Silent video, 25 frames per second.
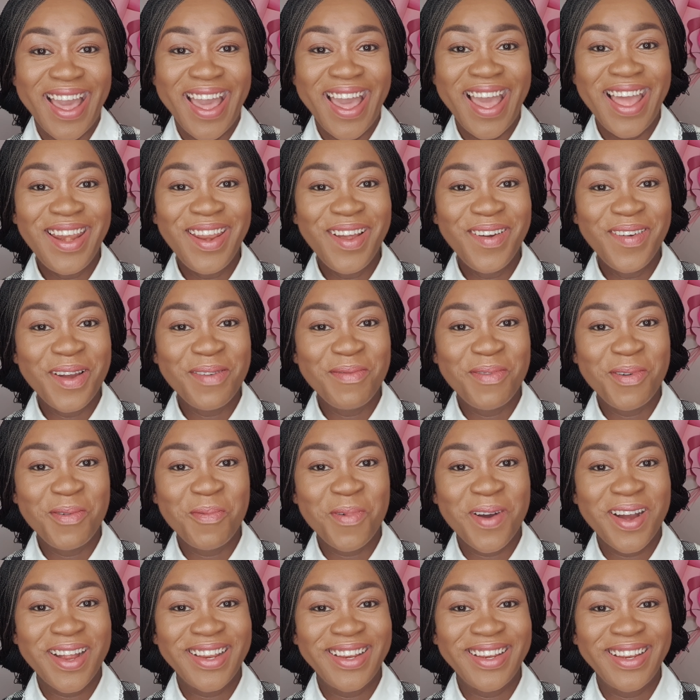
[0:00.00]
Hello
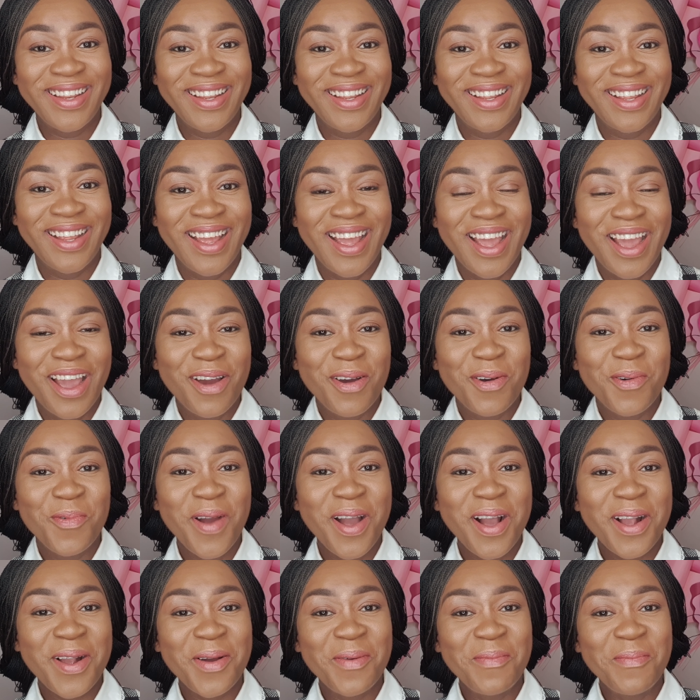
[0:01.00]
everyone.
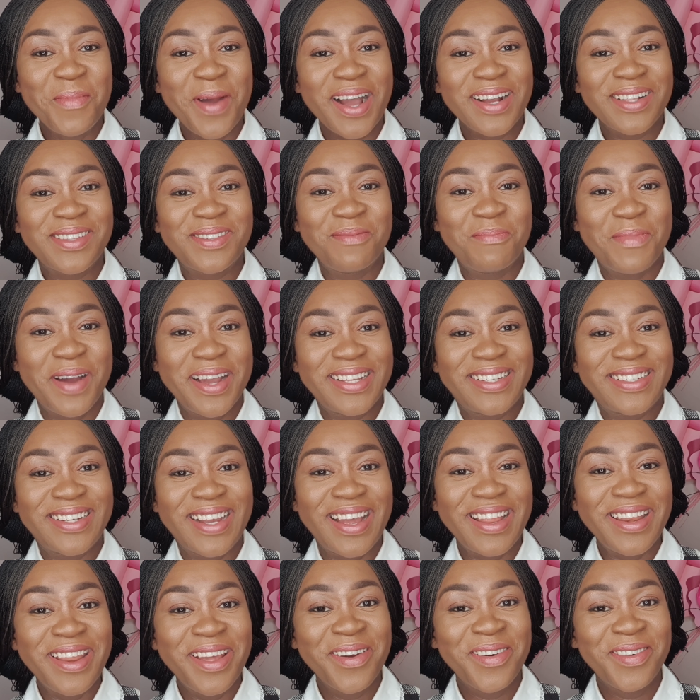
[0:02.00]
Welcome back to my
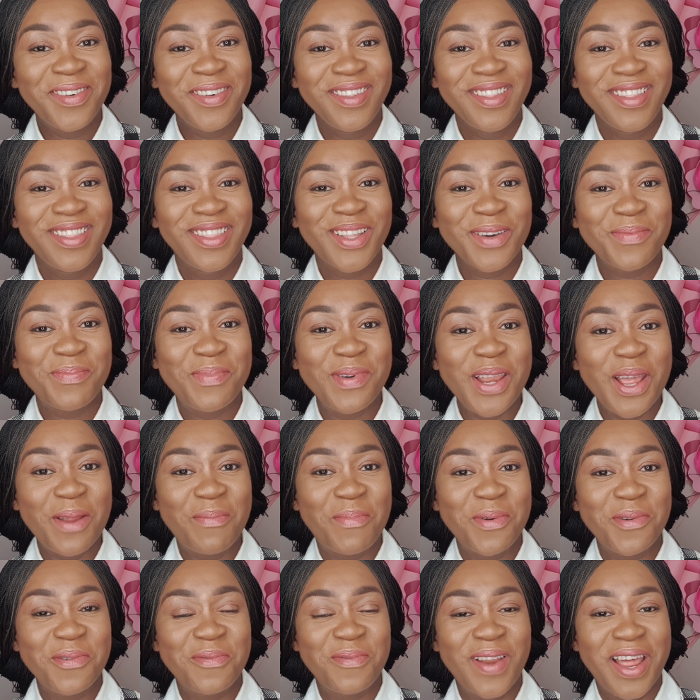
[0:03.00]
channel, The
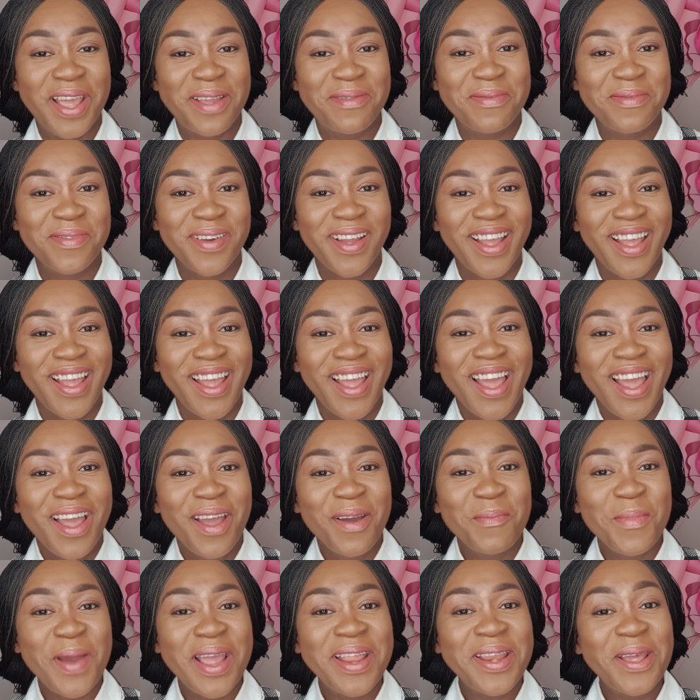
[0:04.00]
Bulletproof Life.
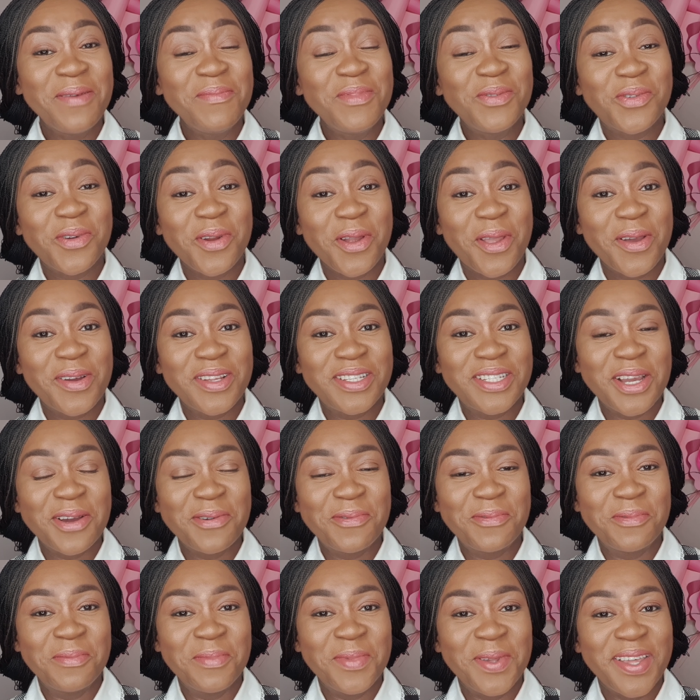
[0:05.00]
My name is Ronke
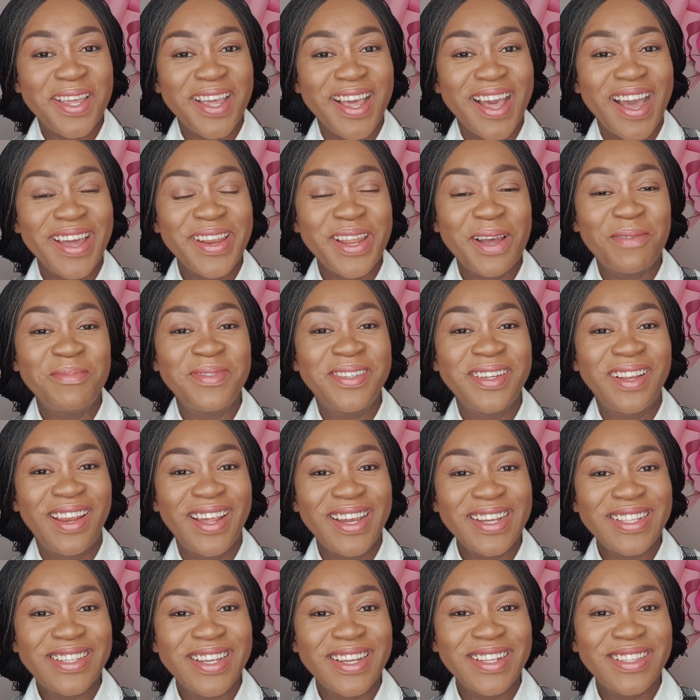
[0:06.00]
Odewumi and I'm
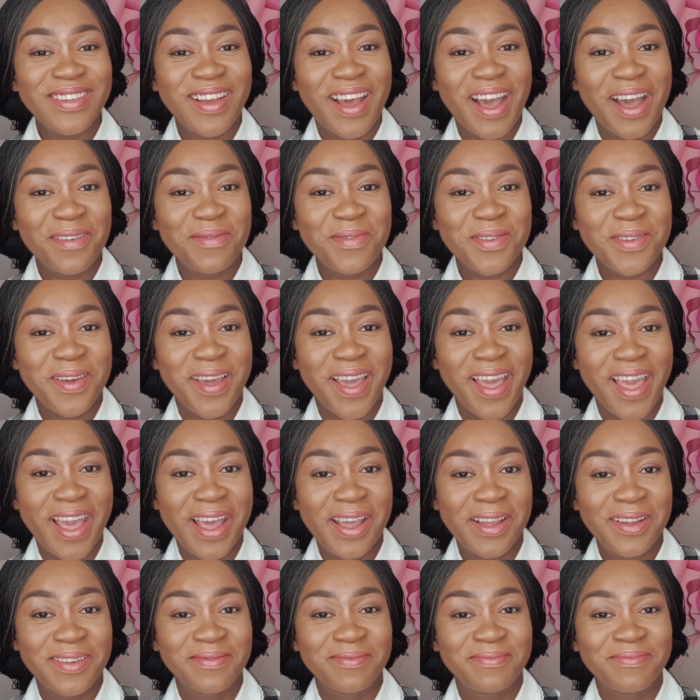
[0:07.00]
delighted to have you here.
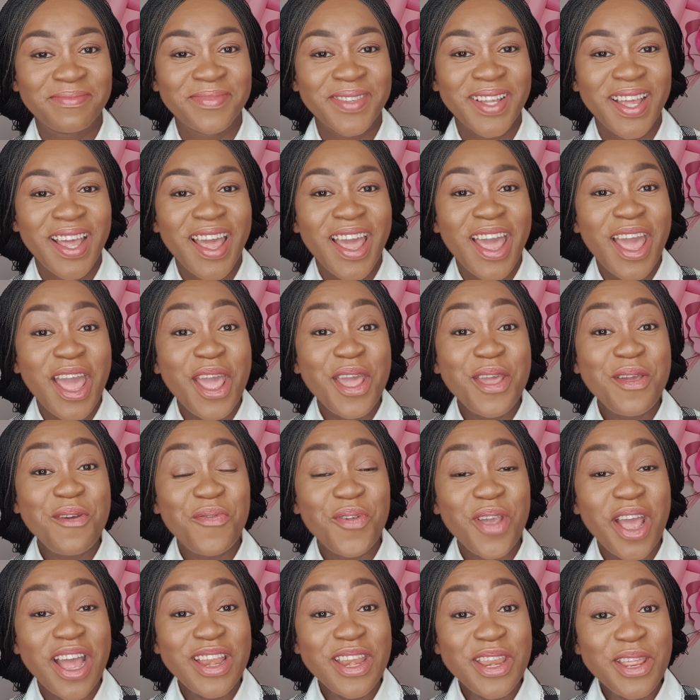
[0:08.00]

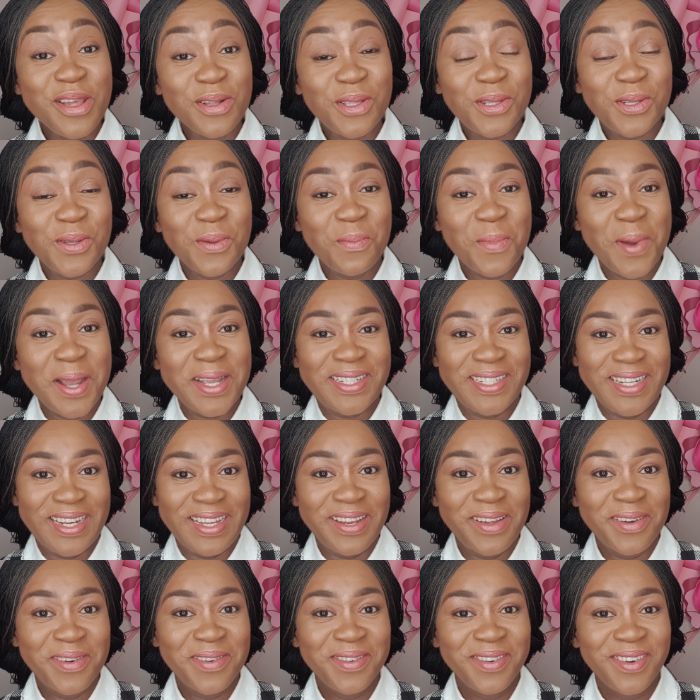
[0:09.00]
If you are new to my
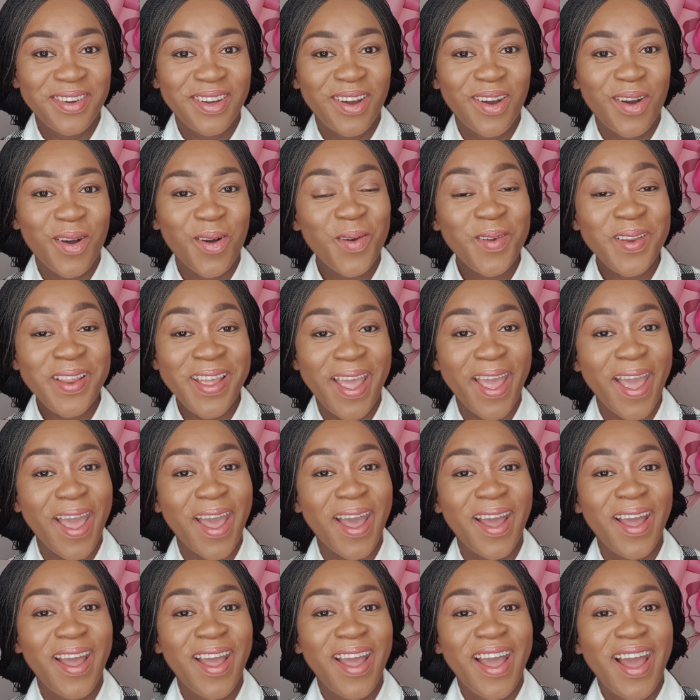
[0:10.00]
channel, on
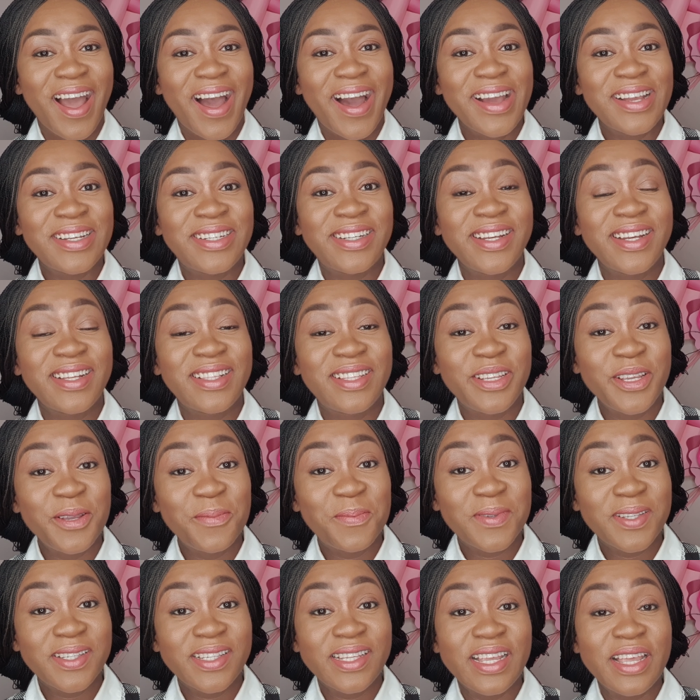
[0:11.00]
here I share
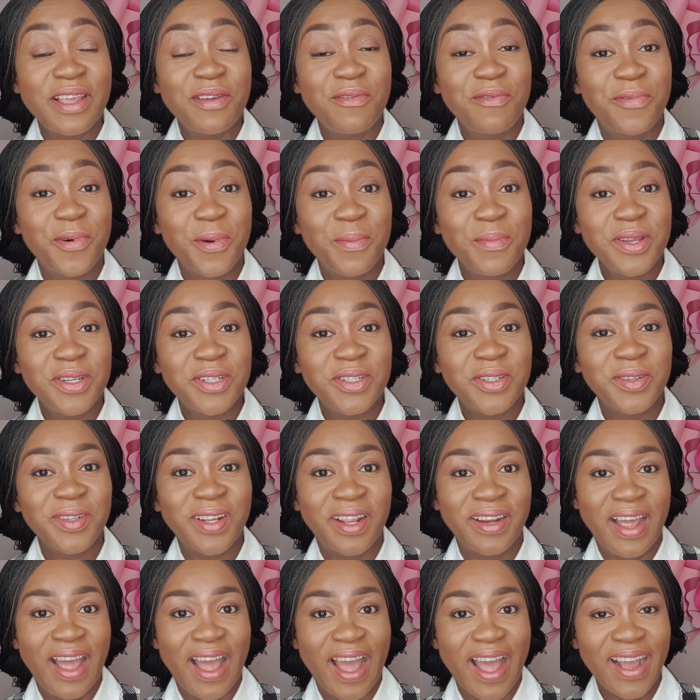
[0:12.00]
tips, information
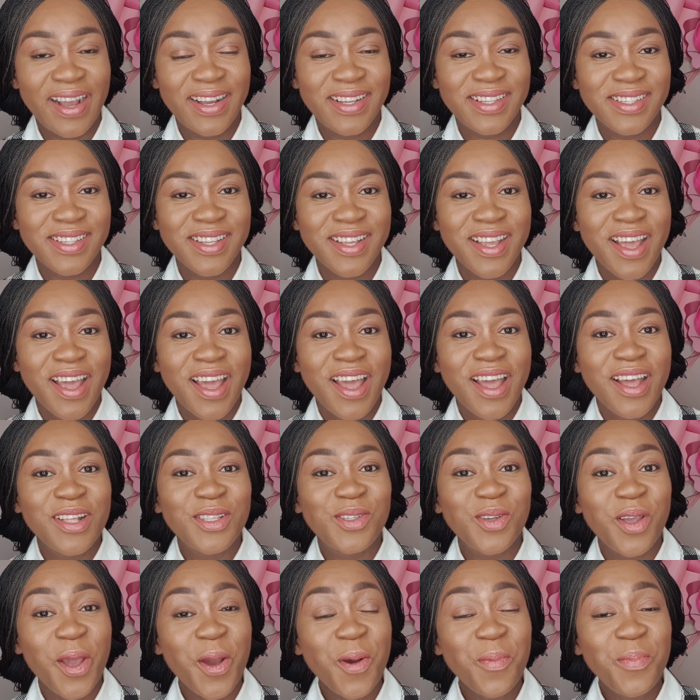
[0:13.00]
and hacks
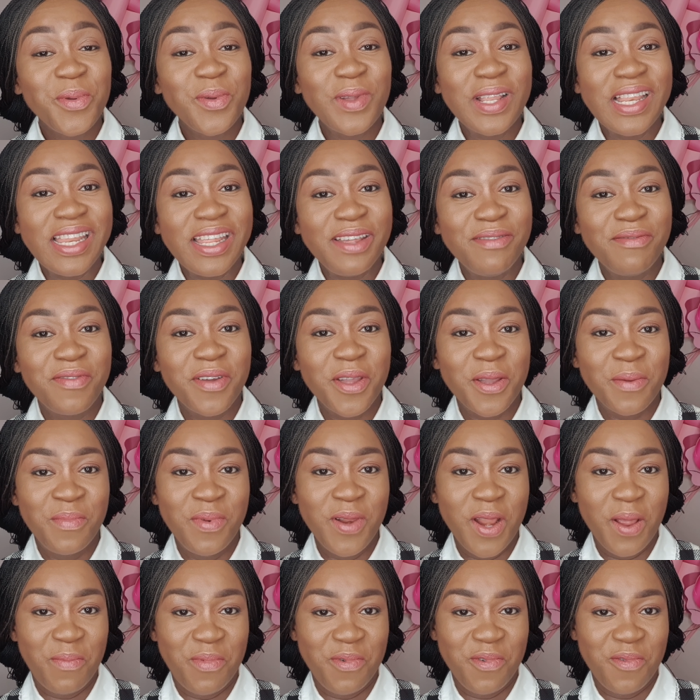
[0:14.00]
to help you live a
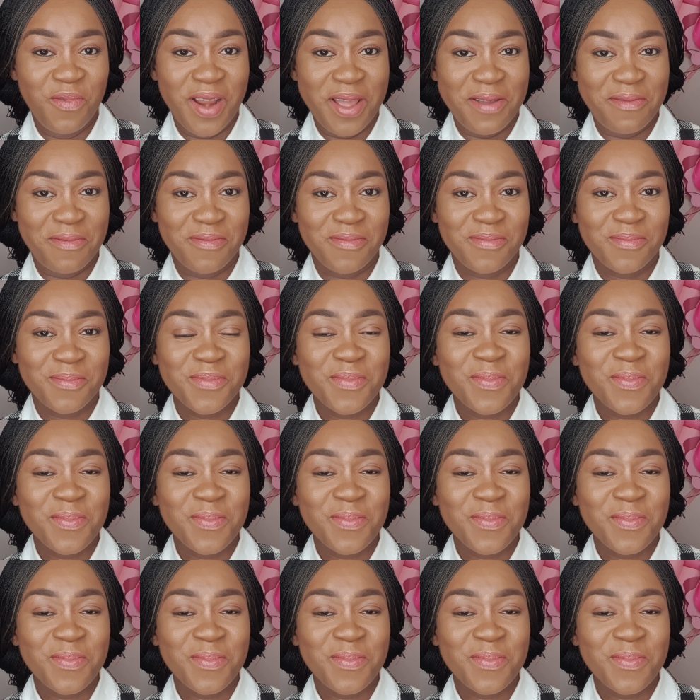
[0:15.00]
bulletproof life.